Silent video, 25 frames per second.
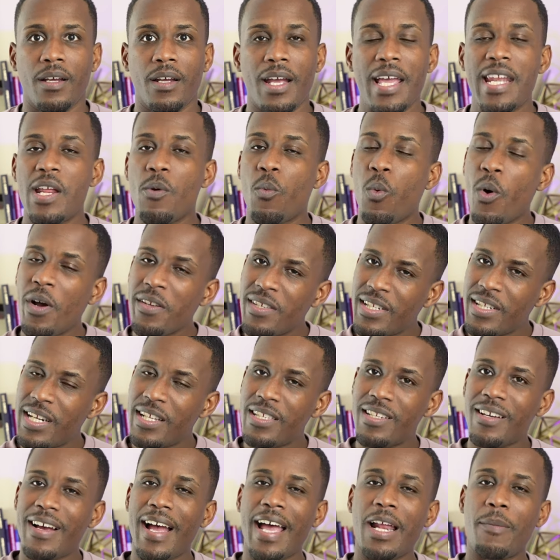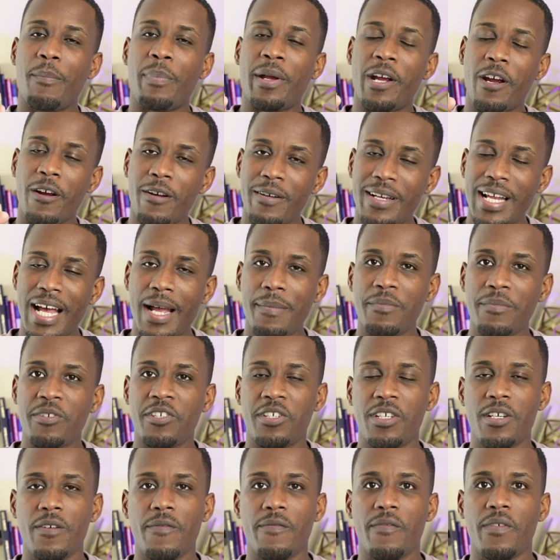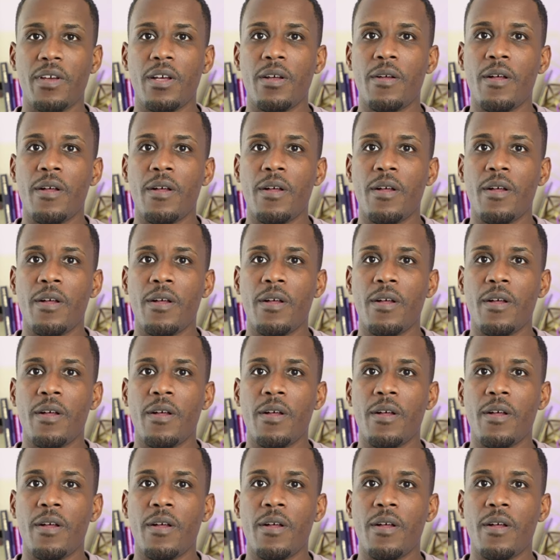And it wasn't until I had a paradigm shift